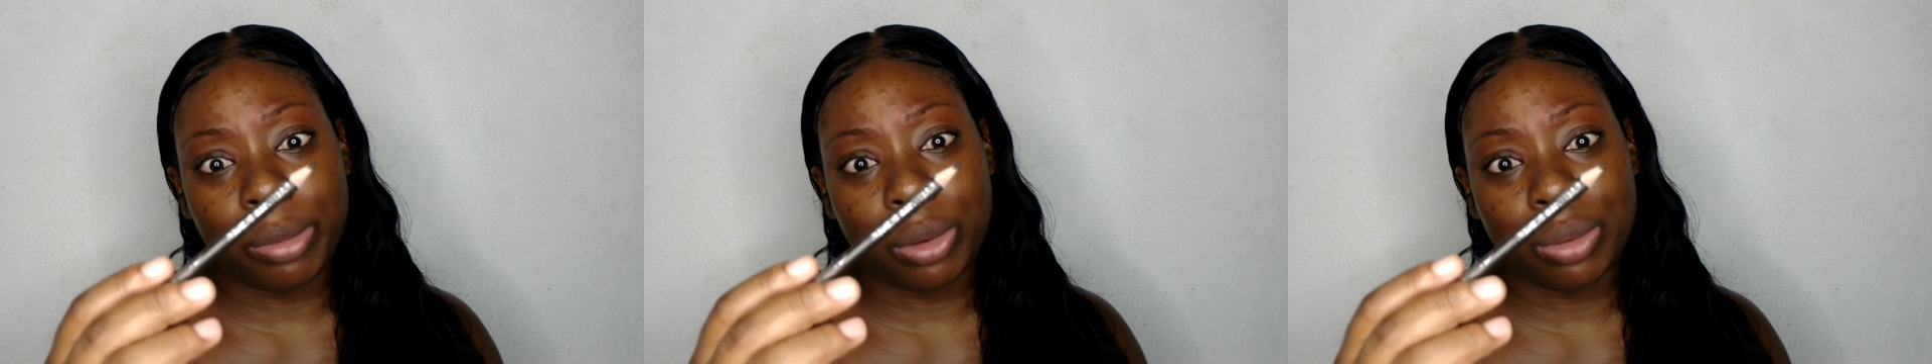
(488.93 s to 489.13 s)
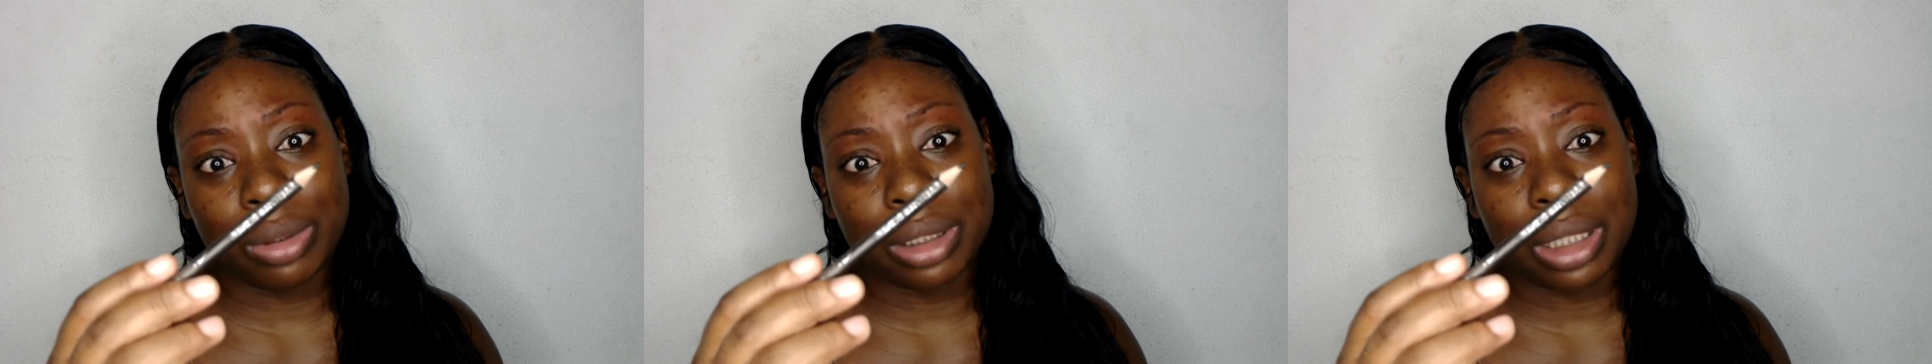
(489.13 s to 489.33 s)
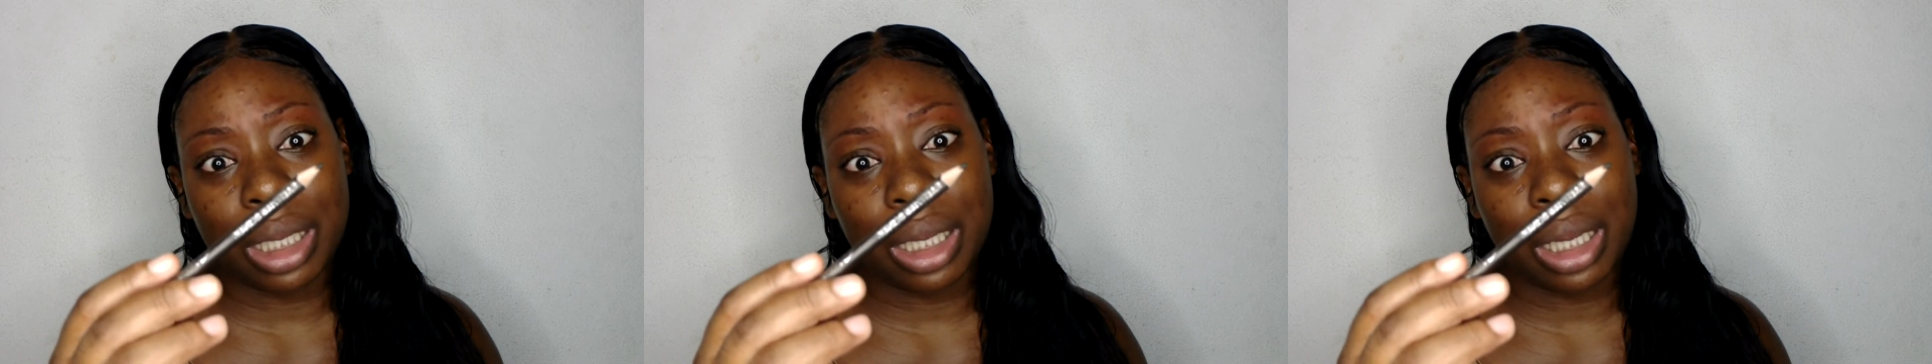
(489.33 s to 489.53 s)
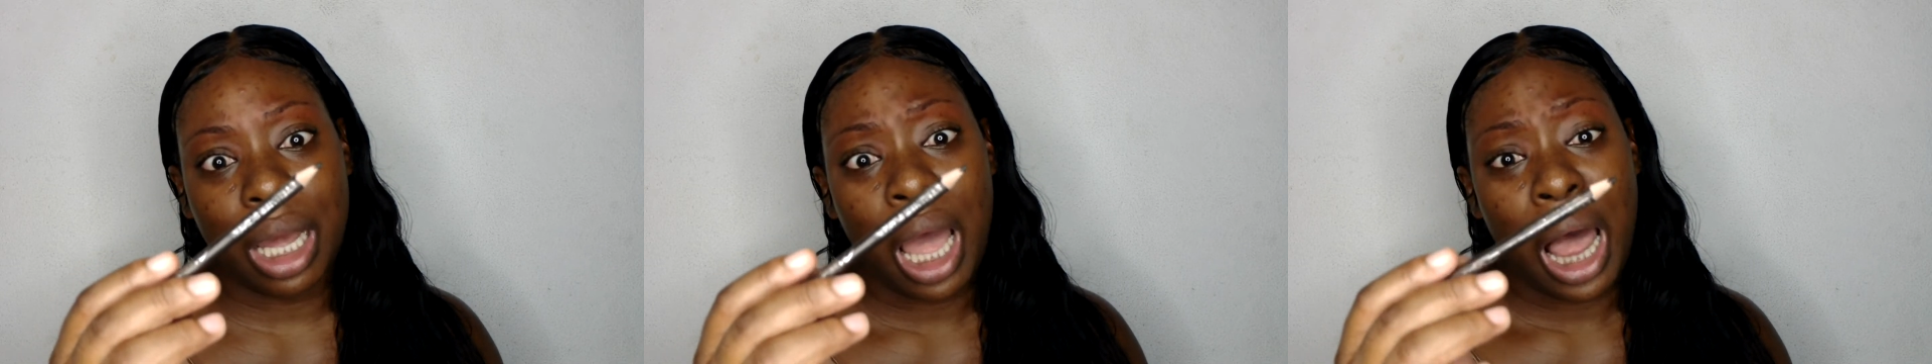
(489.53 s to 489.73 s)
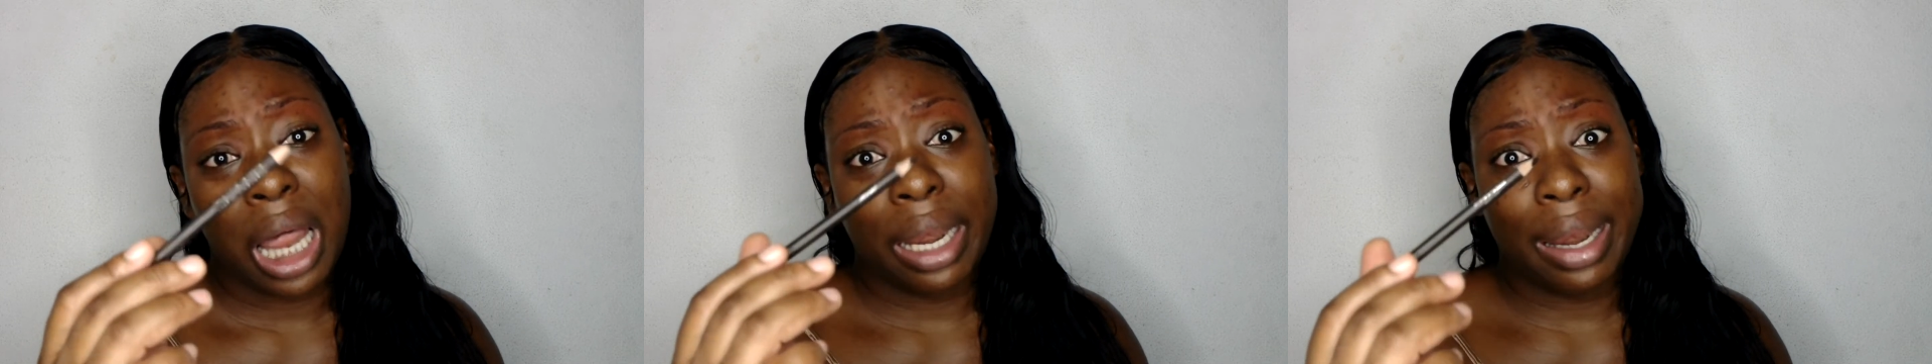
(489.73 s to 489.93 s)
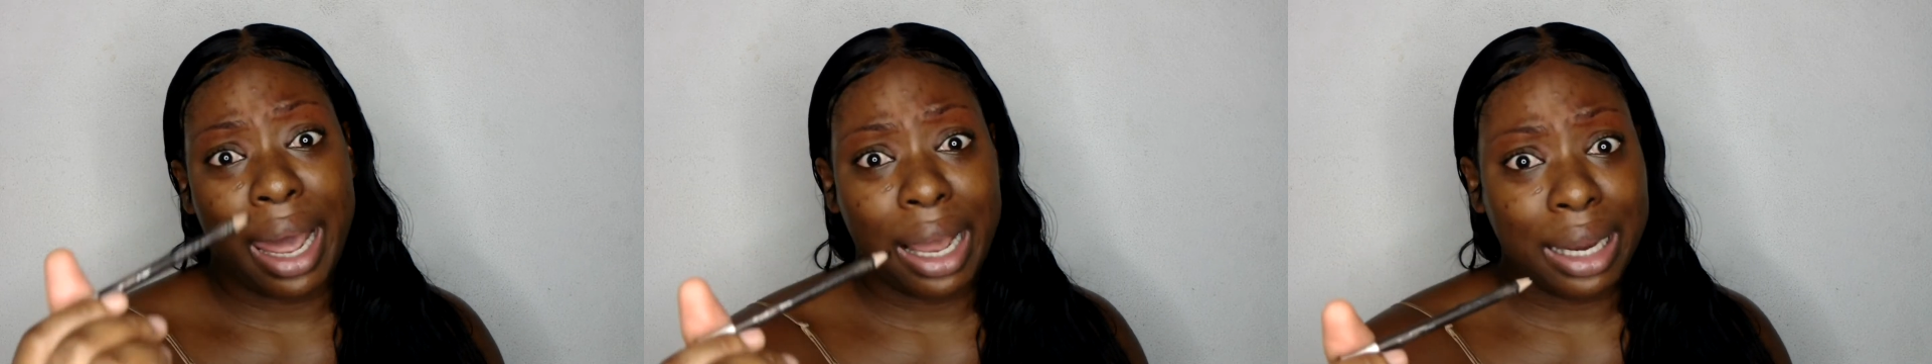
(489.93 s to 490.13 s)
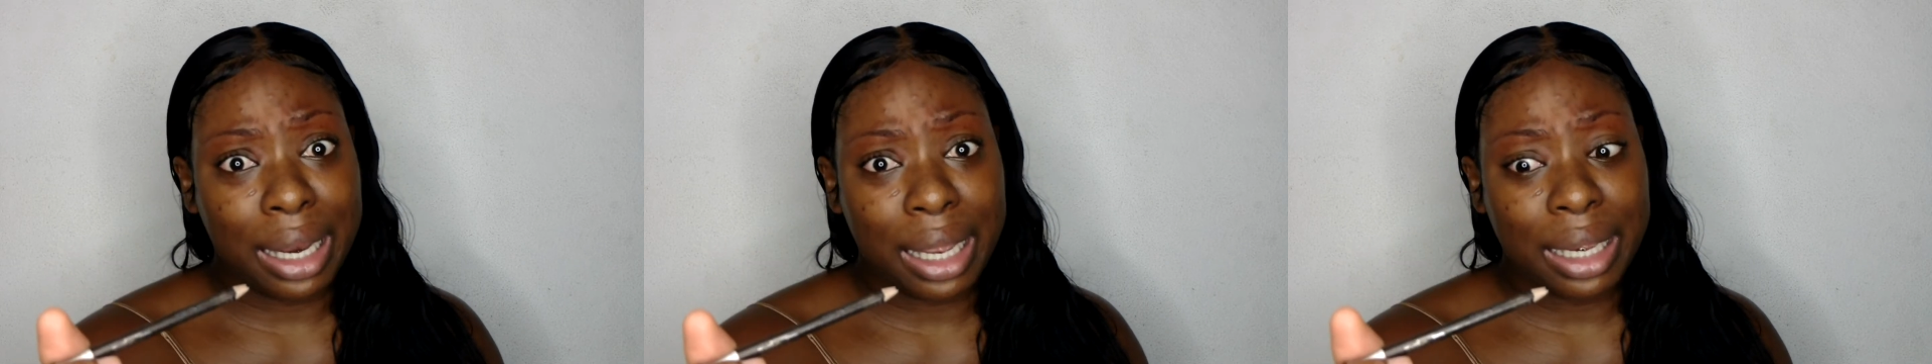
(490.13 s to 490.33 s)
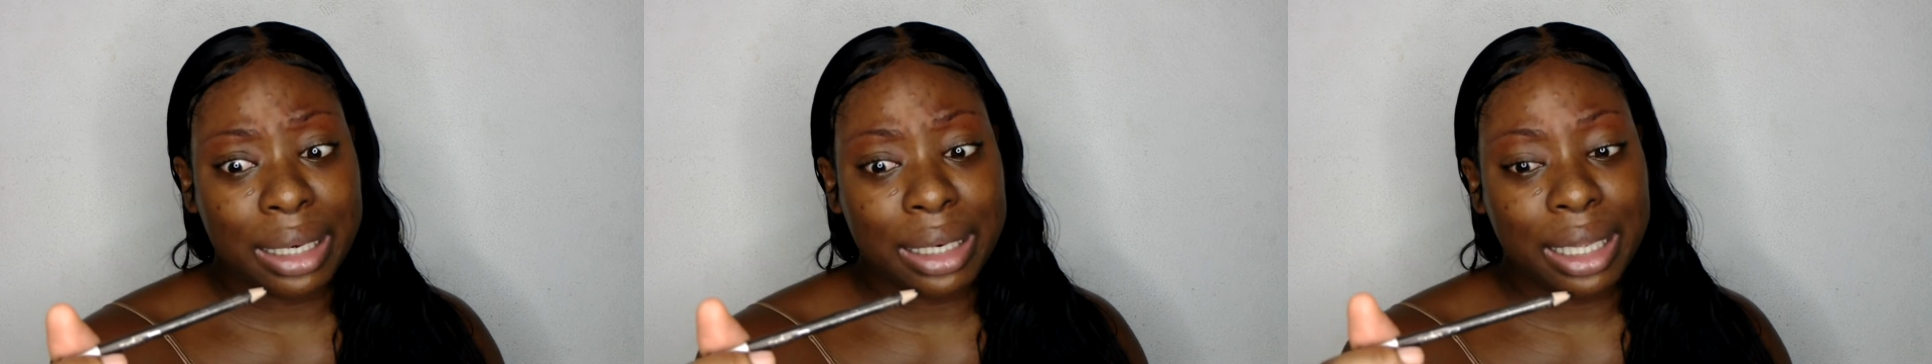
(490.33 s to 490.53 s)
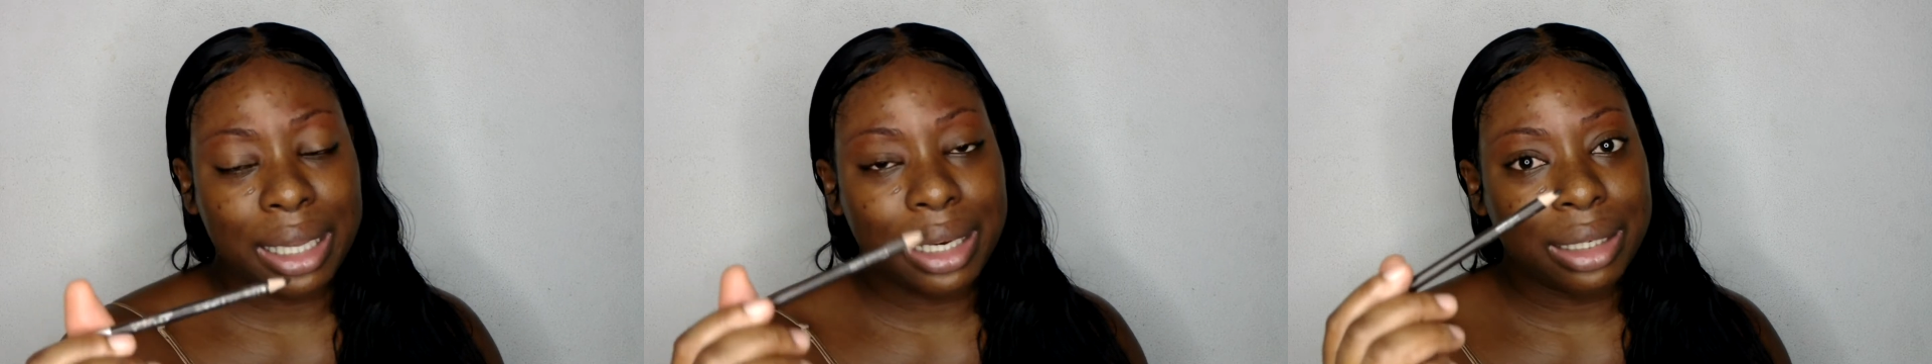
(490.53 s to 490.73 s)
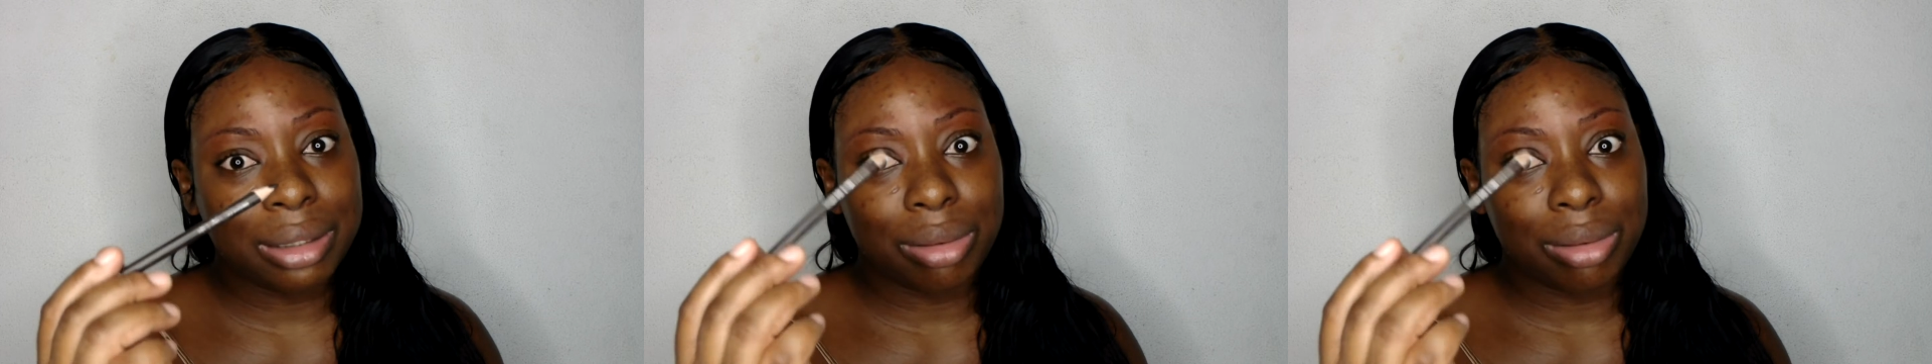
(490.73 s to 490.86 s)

using now lately,